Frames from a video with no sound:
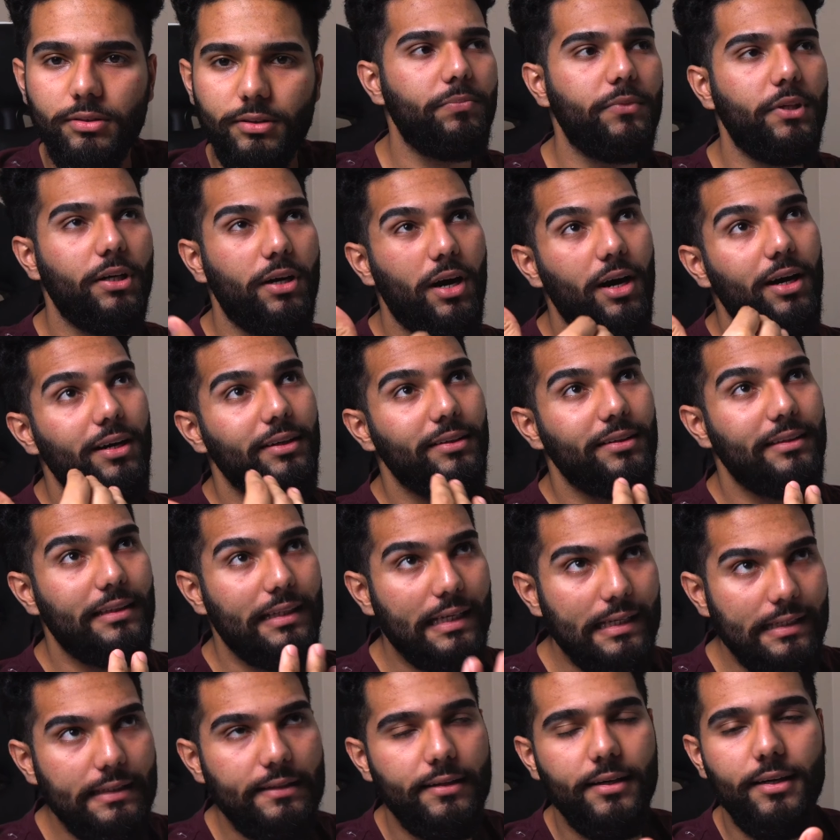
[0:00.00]
The car
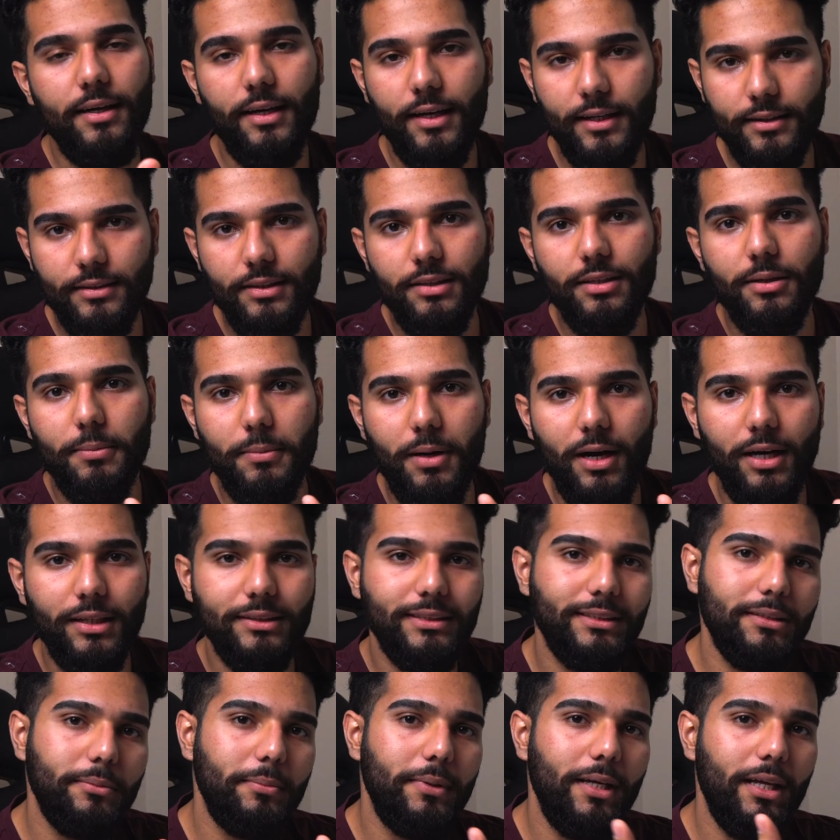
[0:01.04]
did ended up
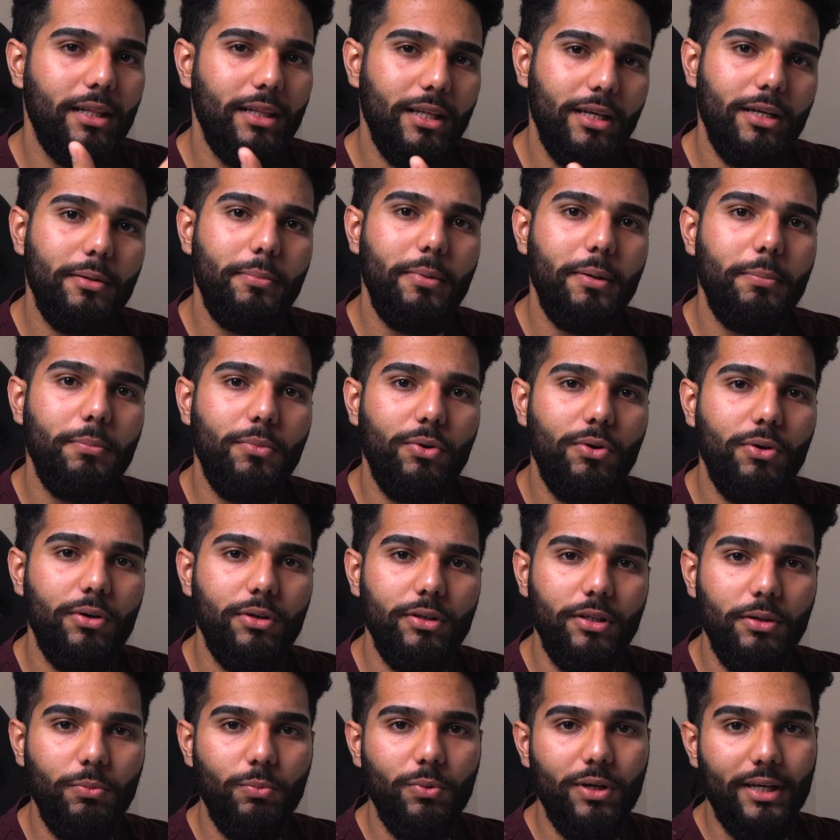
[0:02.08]
costing me a little bit more
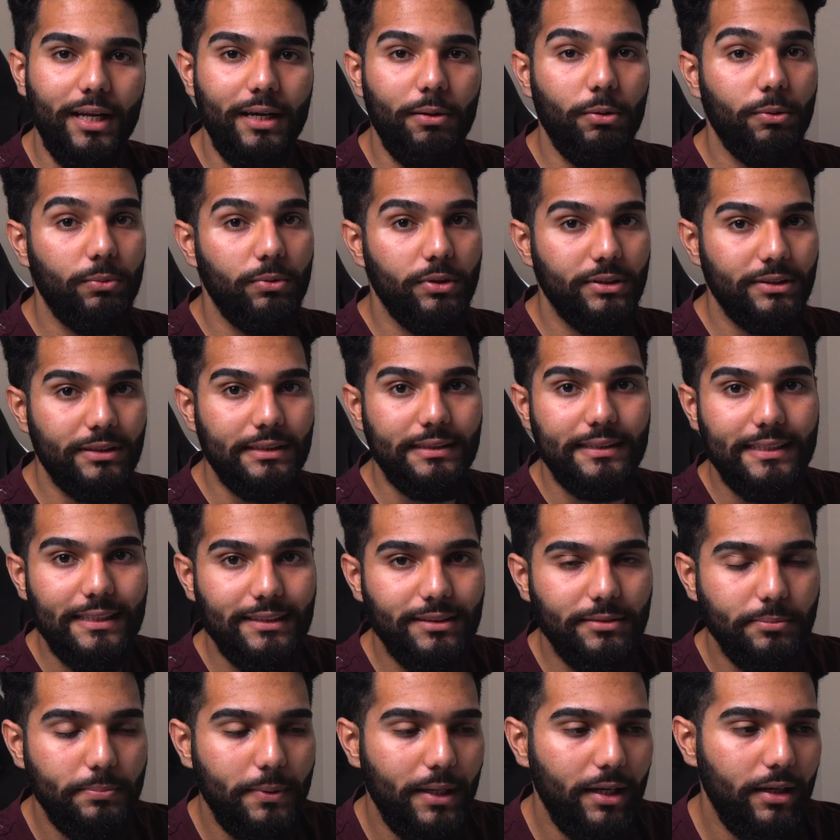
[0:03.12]
than what I was
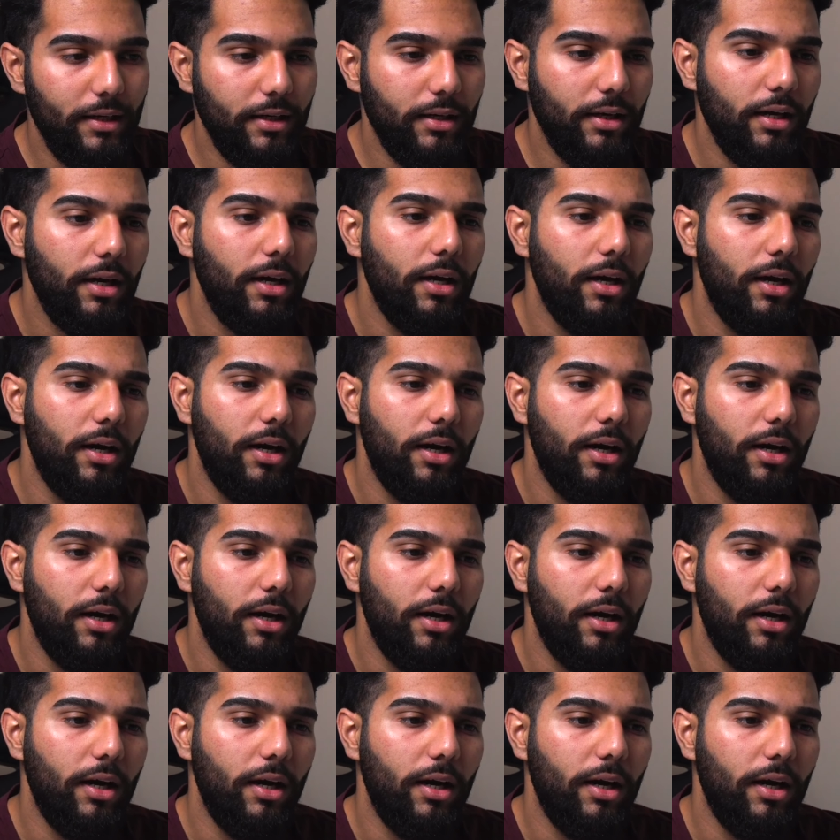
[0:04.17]
anticipating.